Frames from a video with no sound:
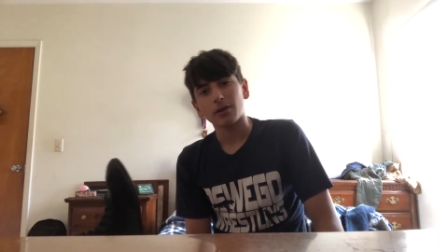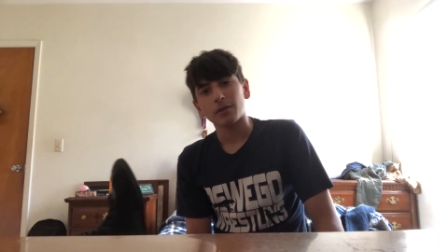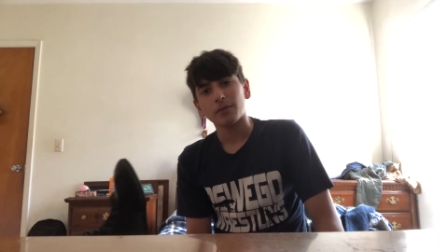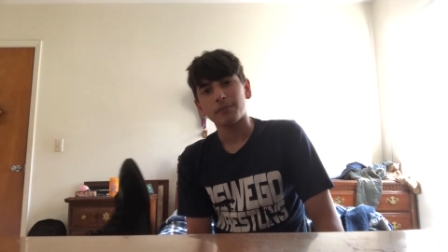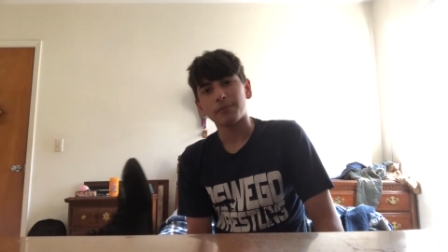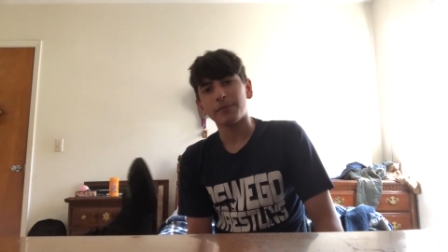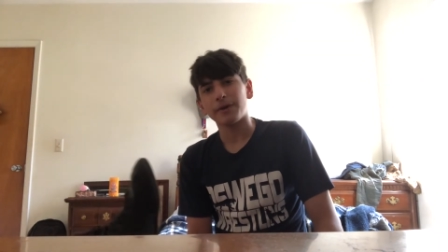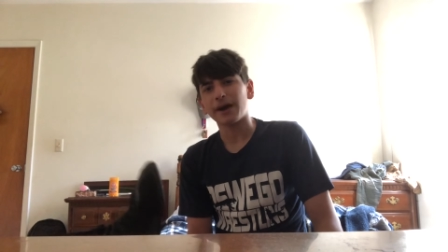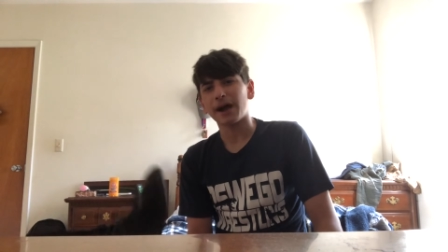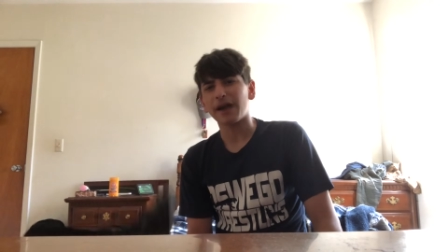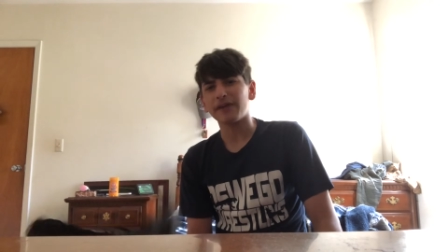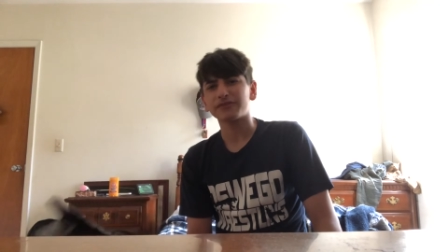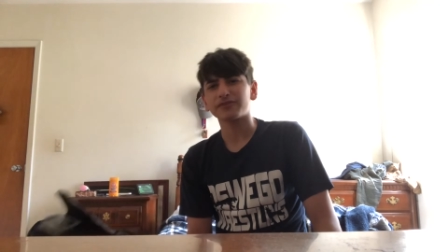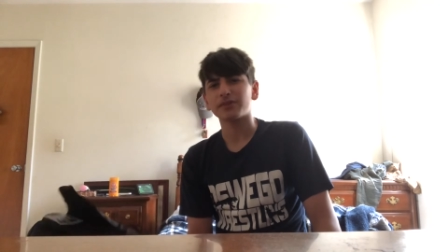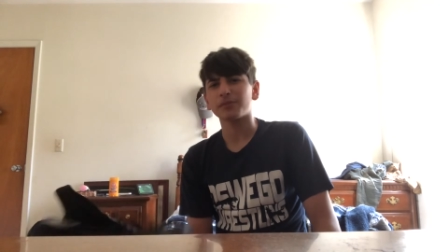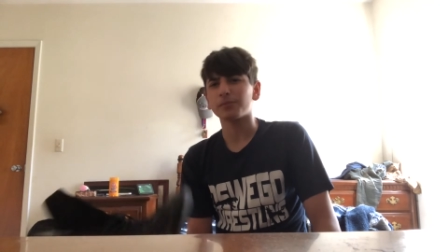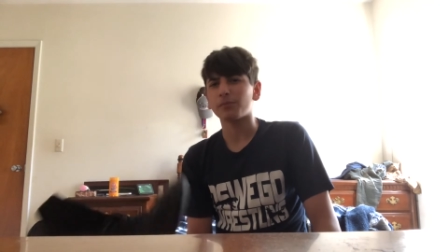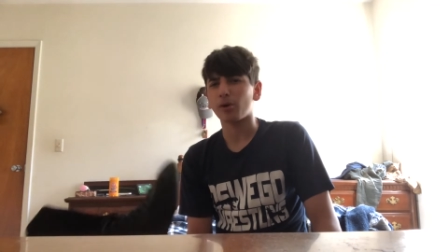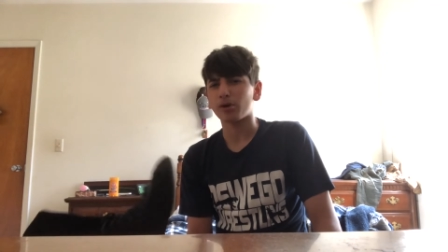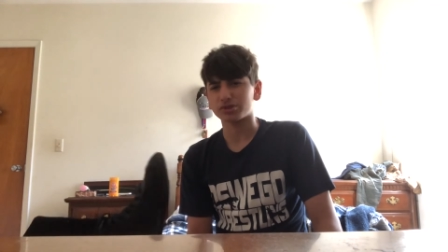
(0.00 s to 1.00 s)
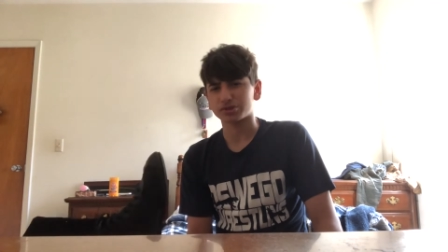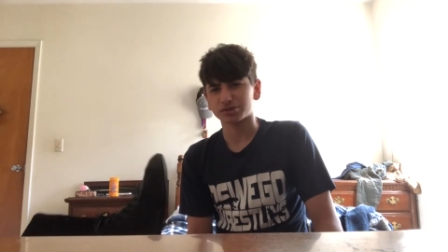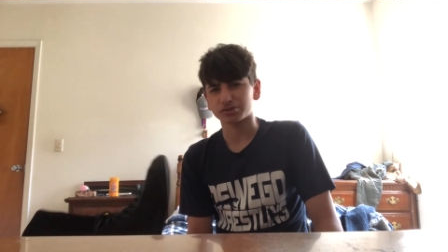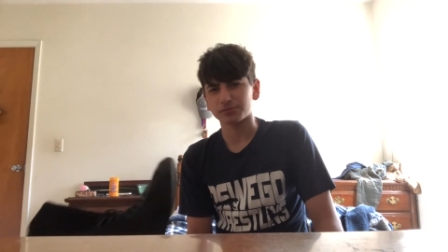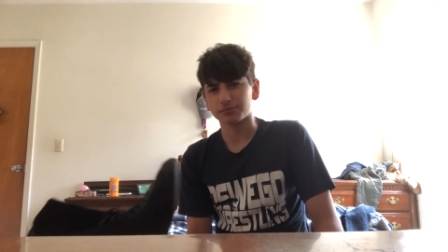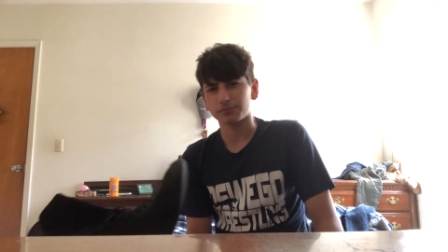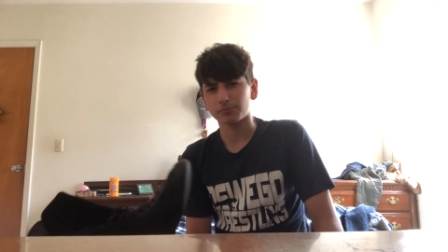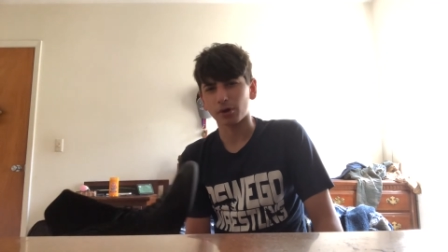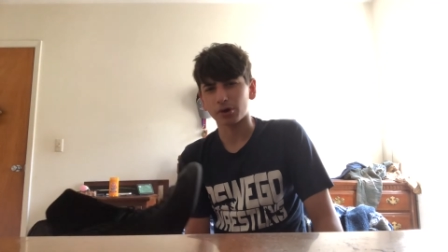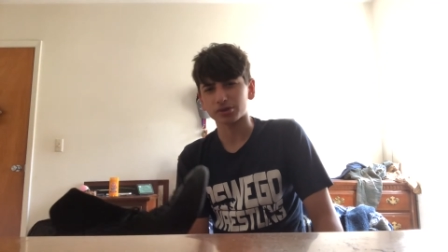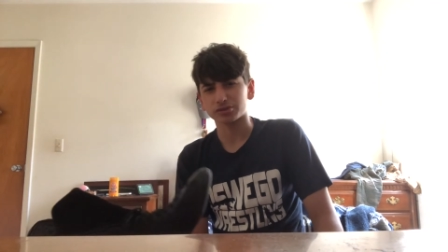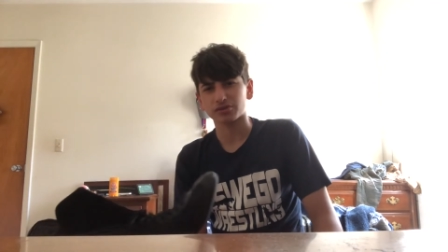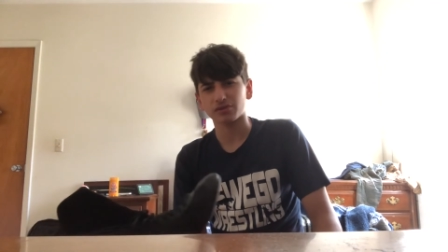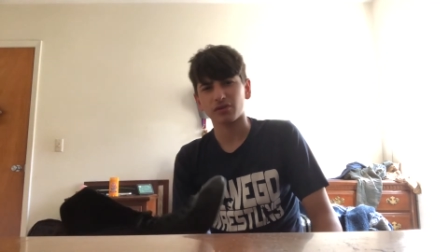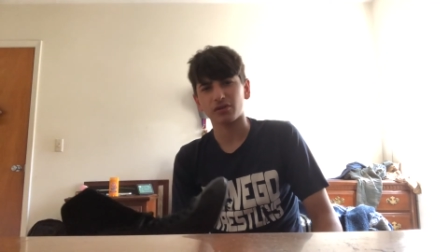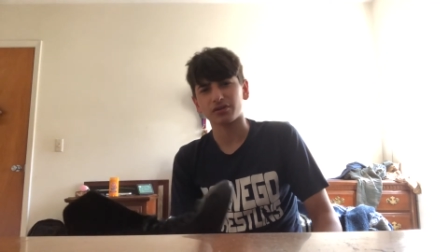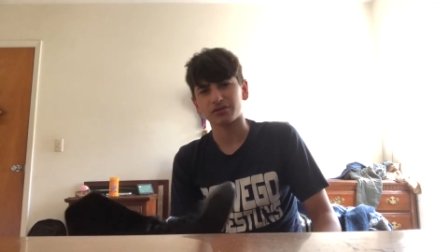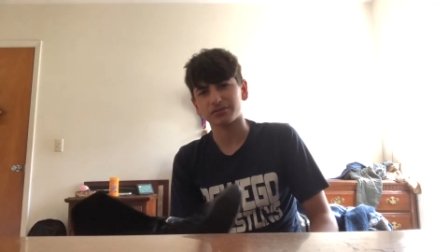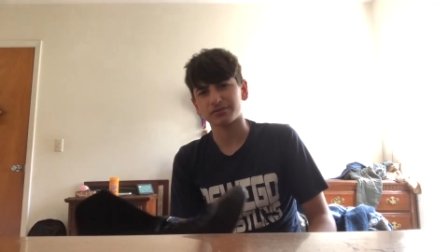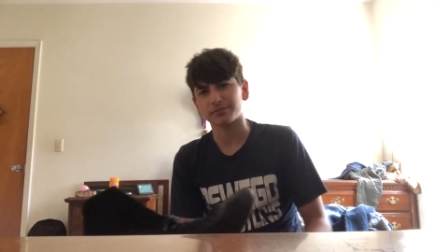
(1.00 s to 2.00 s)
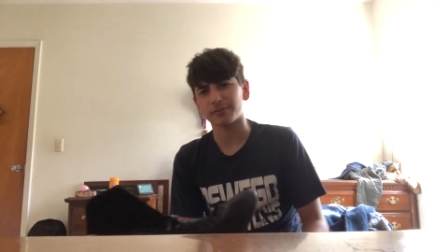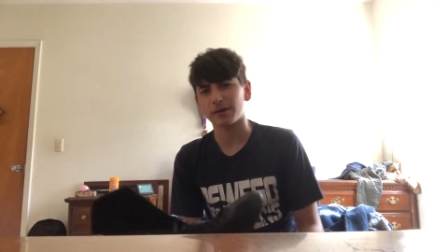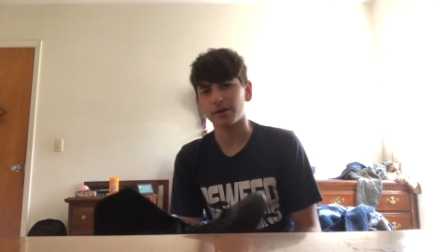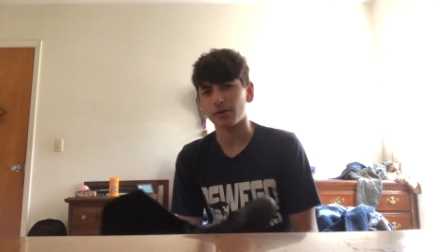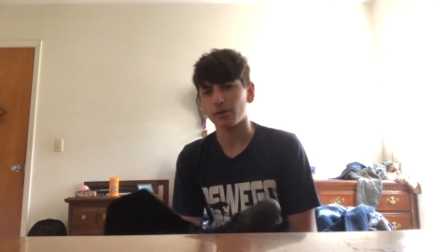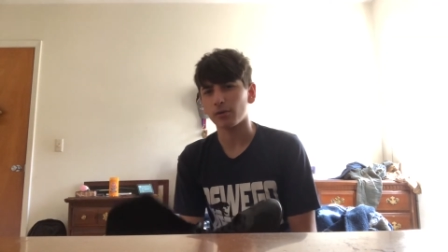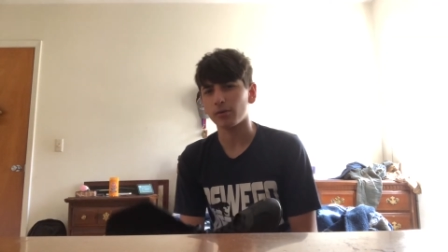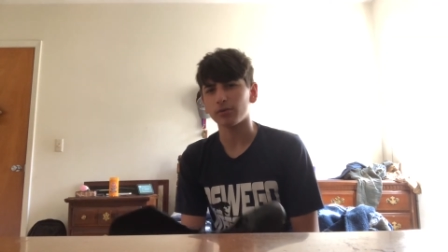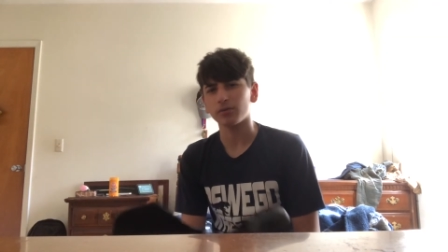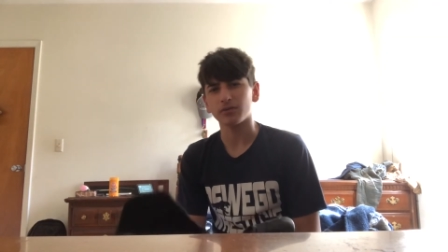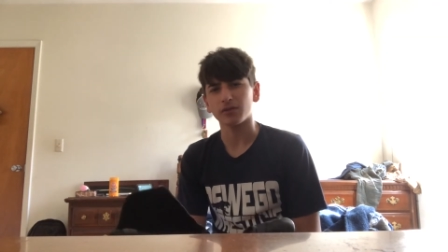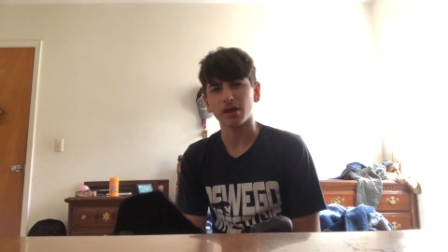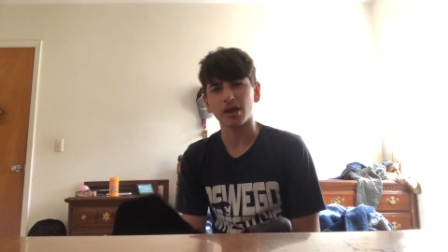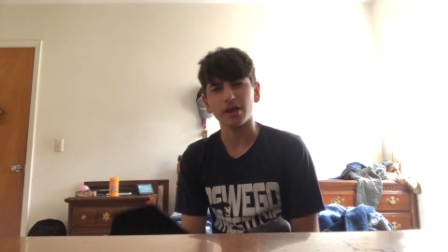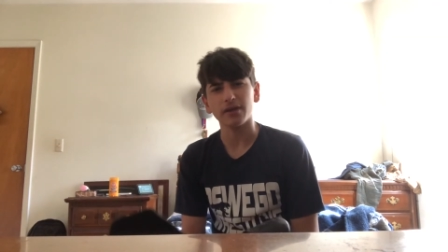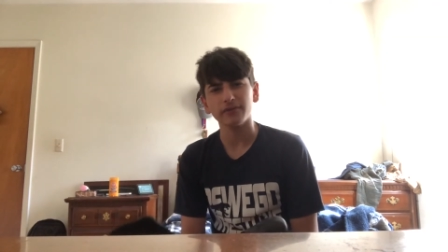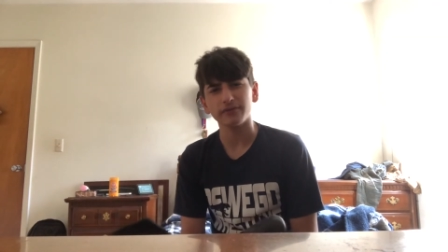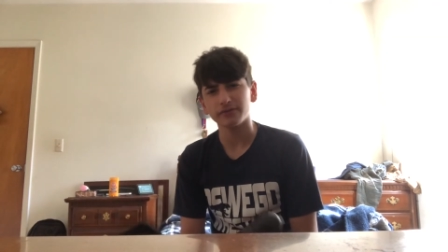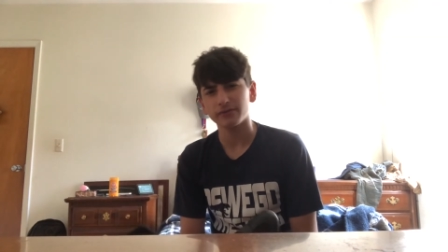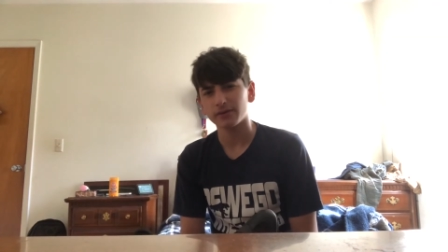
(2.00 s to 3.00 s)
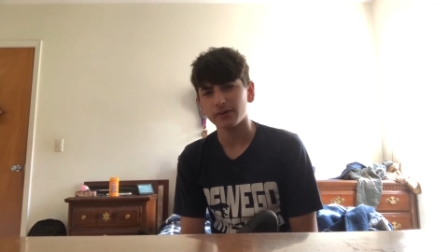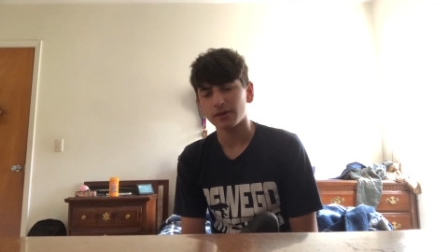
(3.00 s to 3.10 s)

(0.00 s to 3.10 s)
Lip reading: but I've done martial arts my whole life.